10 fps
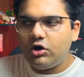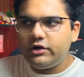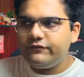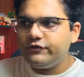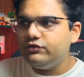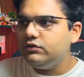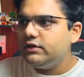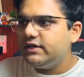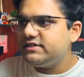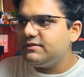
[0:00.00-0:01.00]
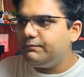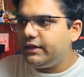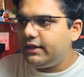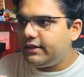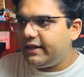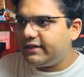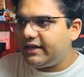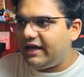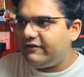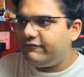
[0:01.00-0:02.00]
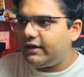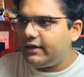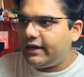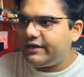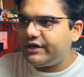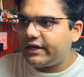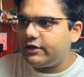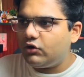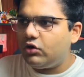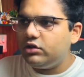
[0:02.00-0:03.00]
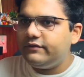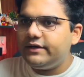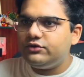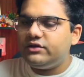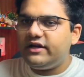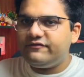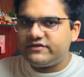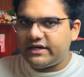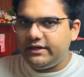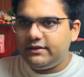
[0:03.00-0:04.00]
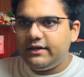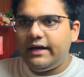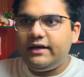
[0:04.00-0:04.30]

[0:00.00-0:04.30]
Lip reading: All you have to do is simply take the alpha and drag it all the way to the left side,